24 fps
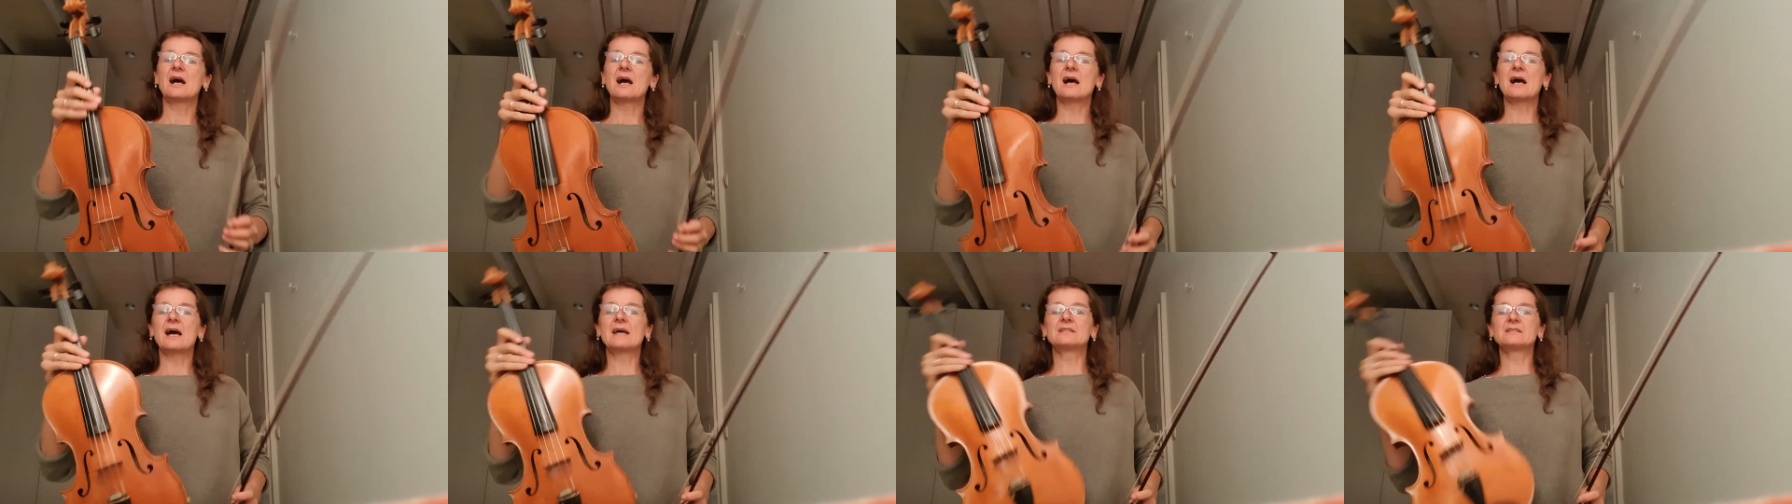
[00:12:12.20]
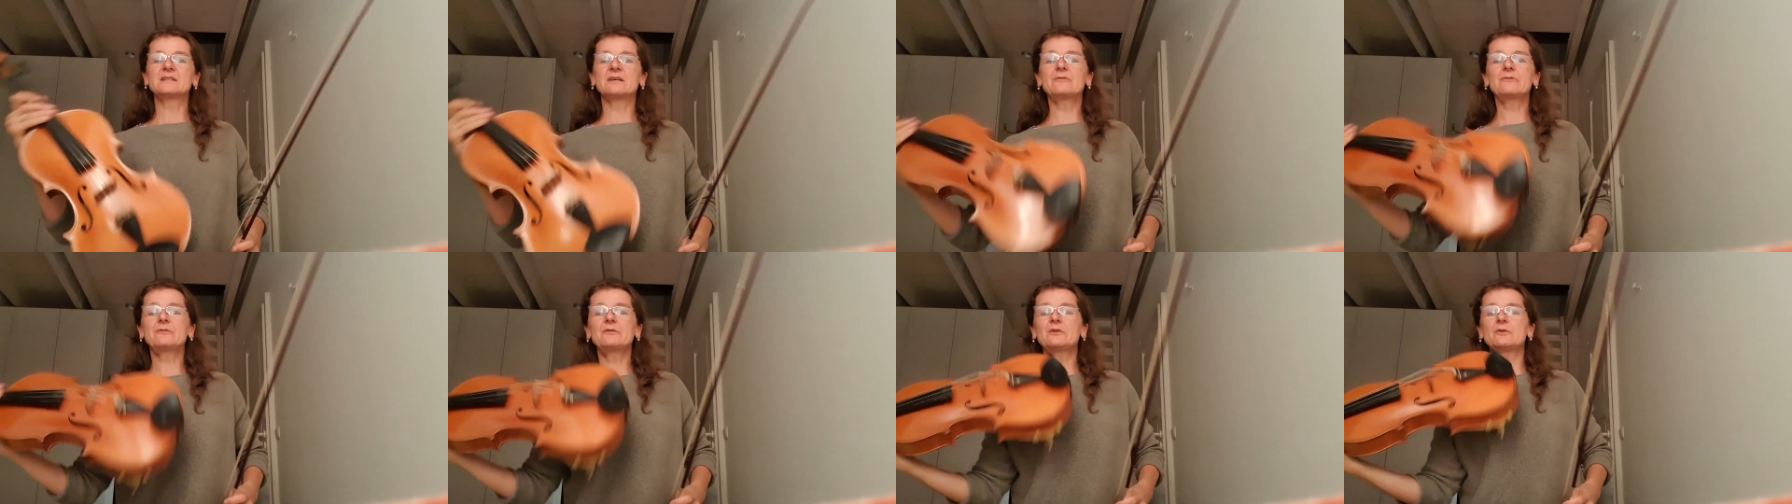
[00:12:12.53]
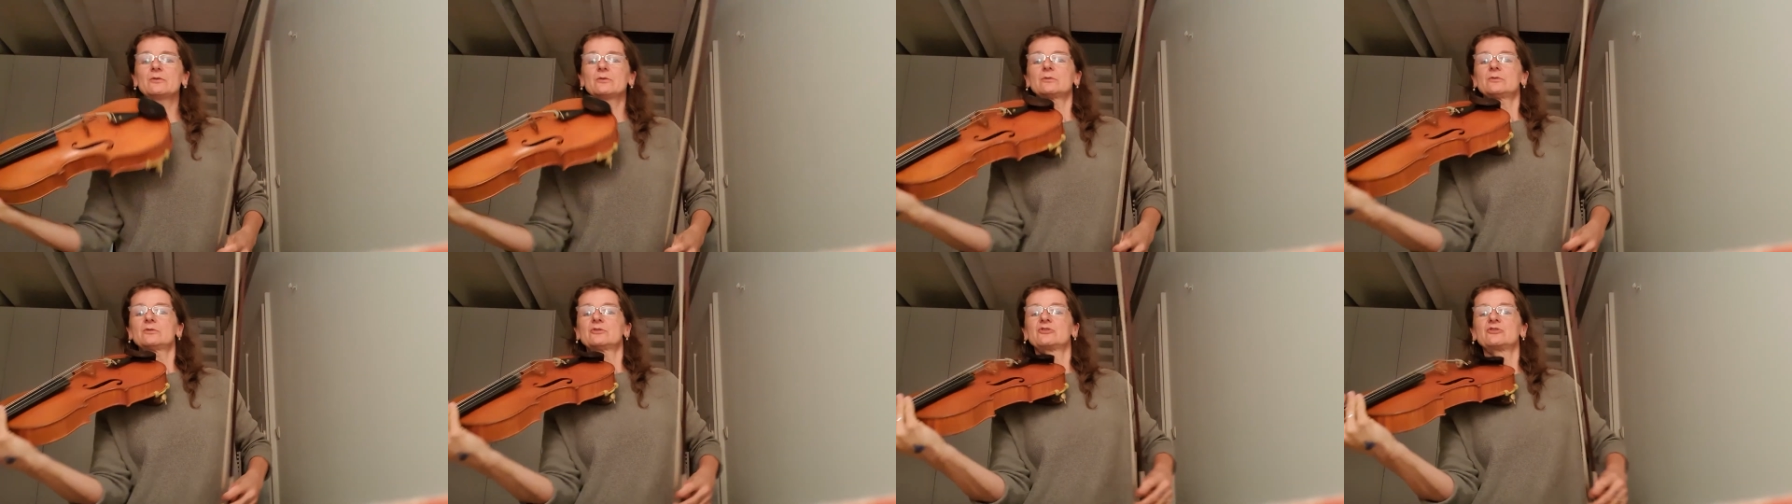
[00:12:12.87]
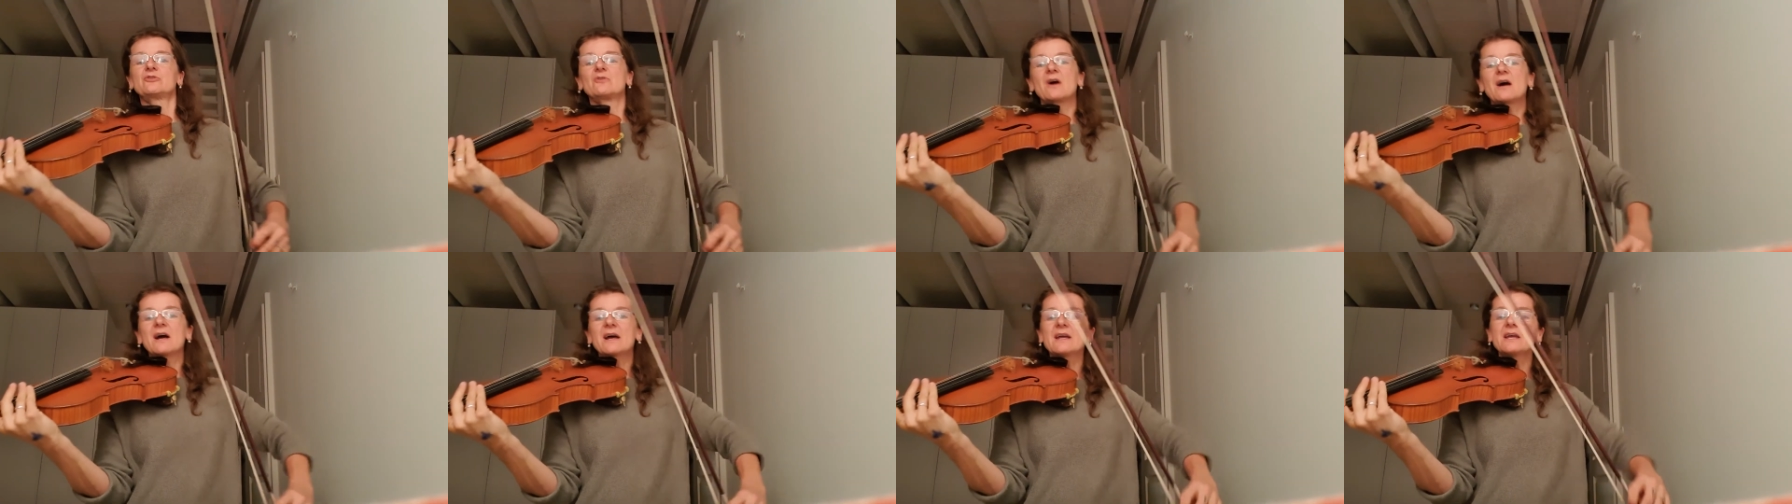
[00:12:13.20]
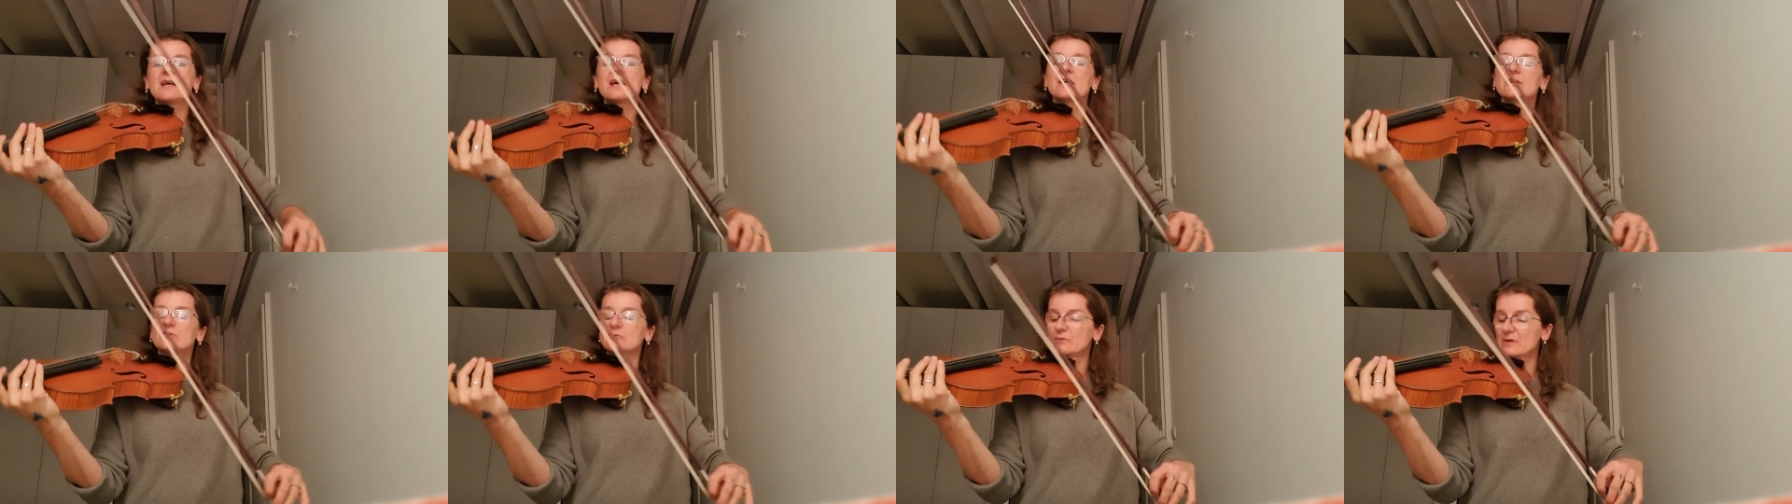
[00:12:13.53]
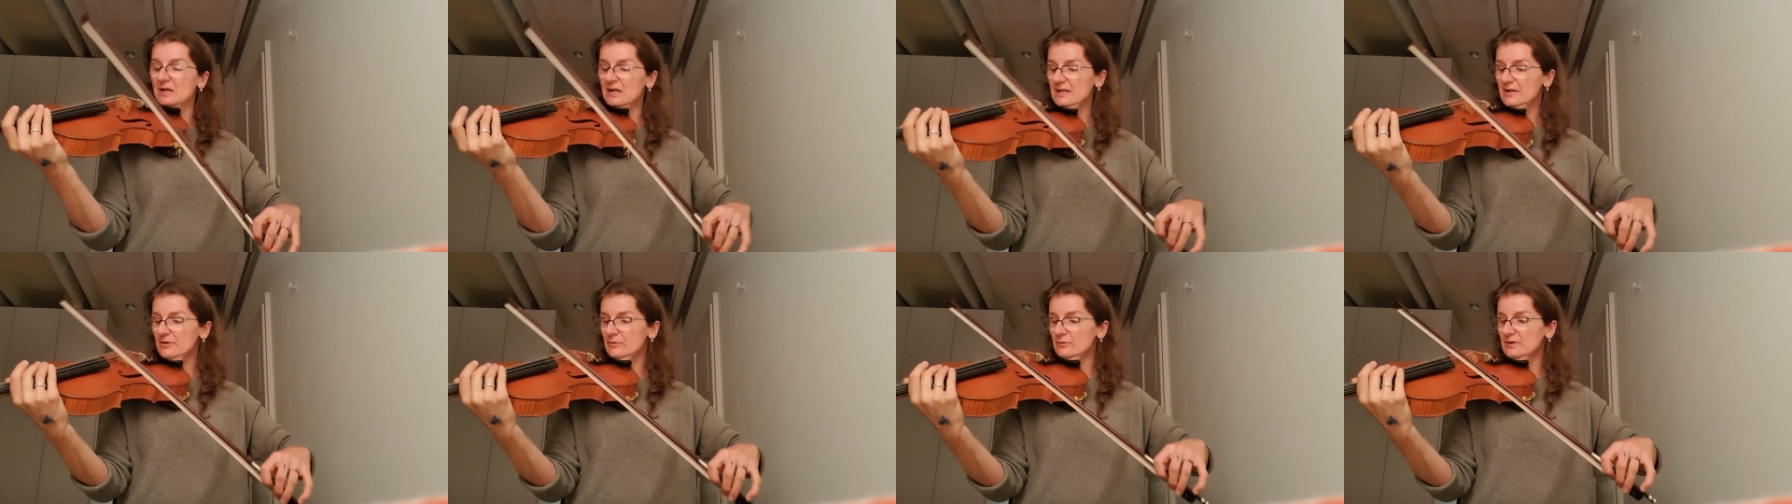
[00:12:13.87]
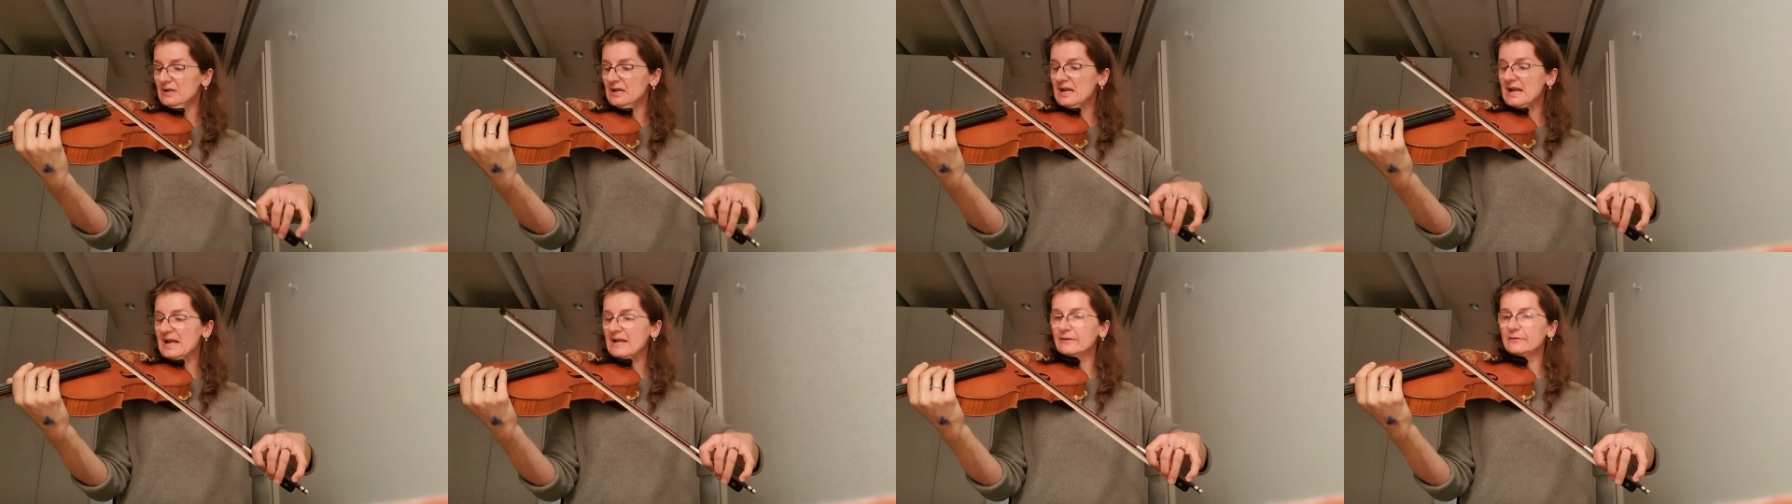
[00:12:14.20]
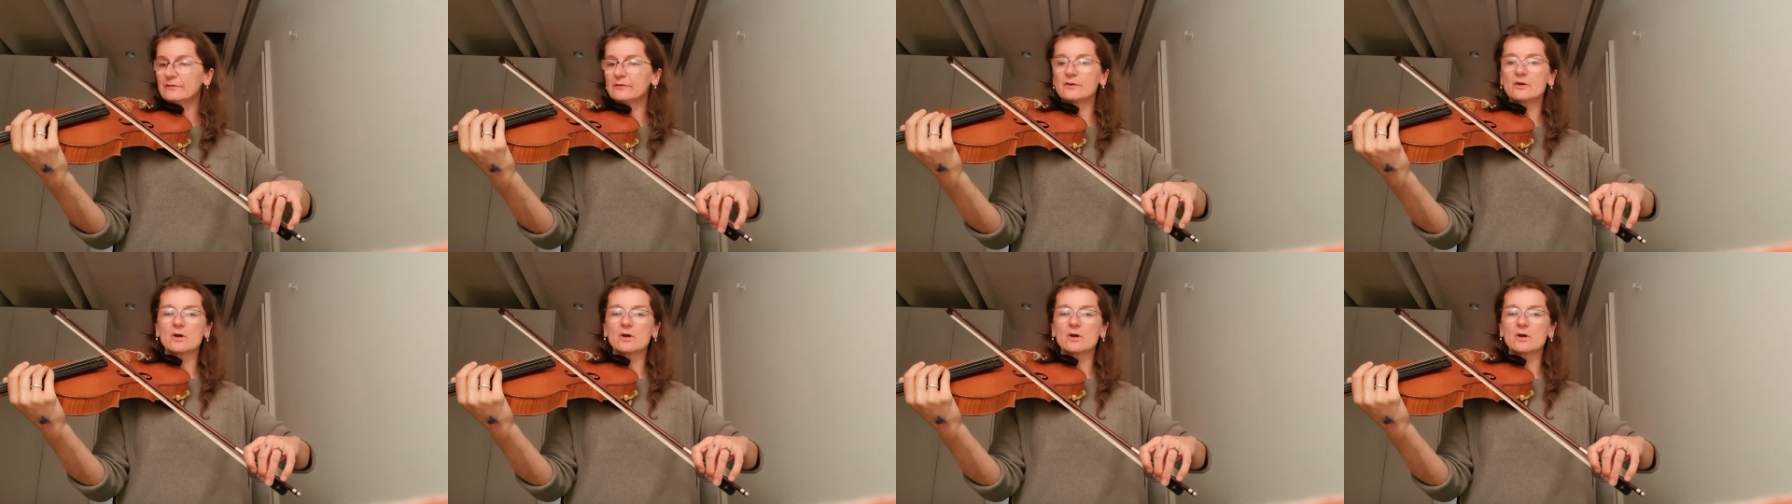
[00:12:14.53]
And if you try and really relax